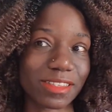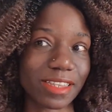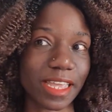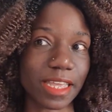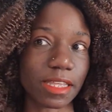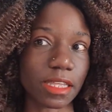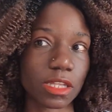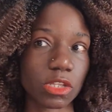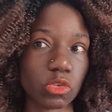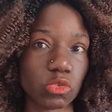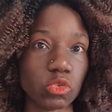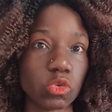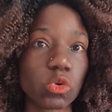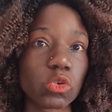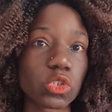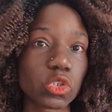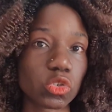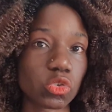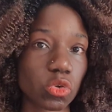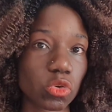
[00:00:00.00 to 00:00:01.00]
Like, you
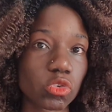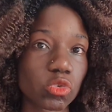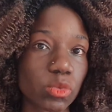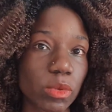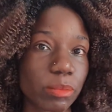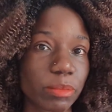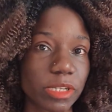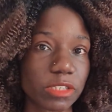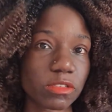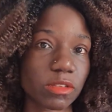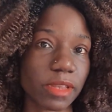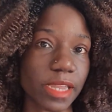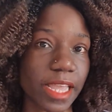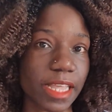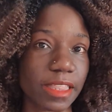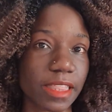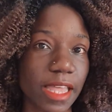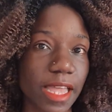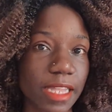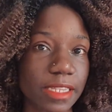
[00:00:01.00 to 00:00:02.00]
don't talk to a person
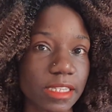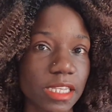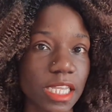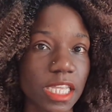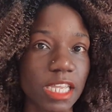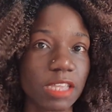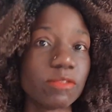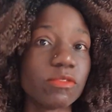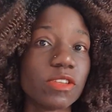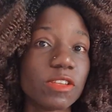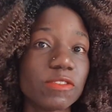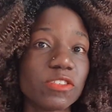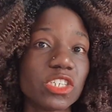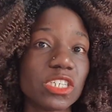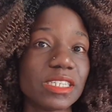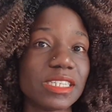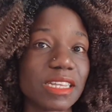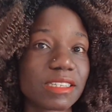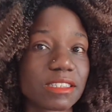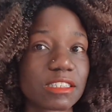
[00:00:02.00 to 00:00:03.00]
like that, even if
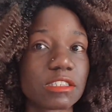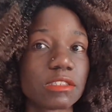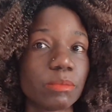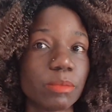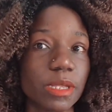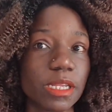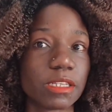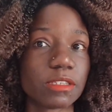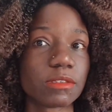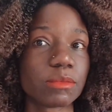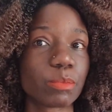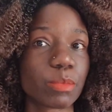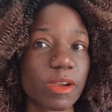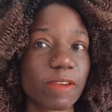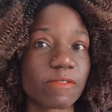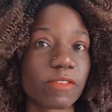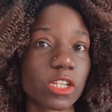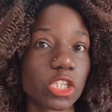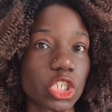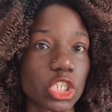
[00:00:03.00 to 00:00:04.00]
she doesn't speak
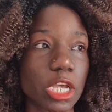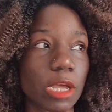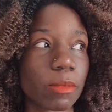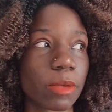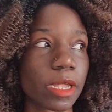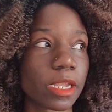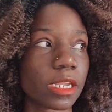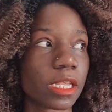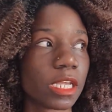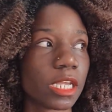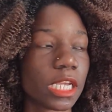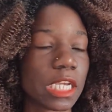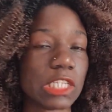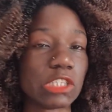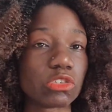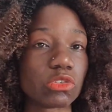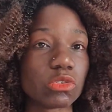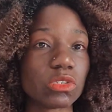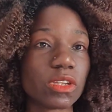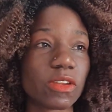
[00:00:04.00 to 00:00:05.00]
perfect German.
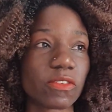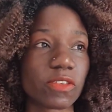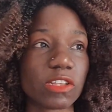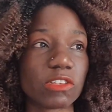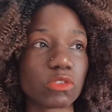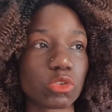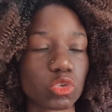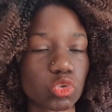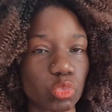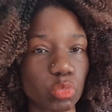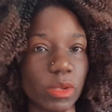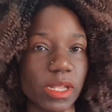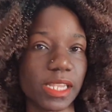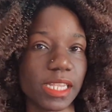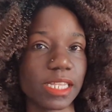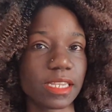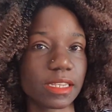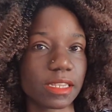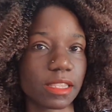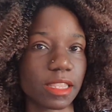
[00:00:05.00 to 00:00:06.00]
It's not a reason to
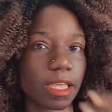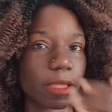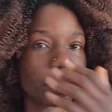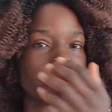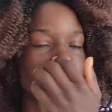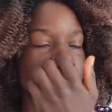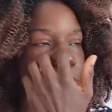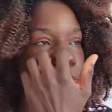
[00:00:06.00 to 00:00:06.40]
belittle them.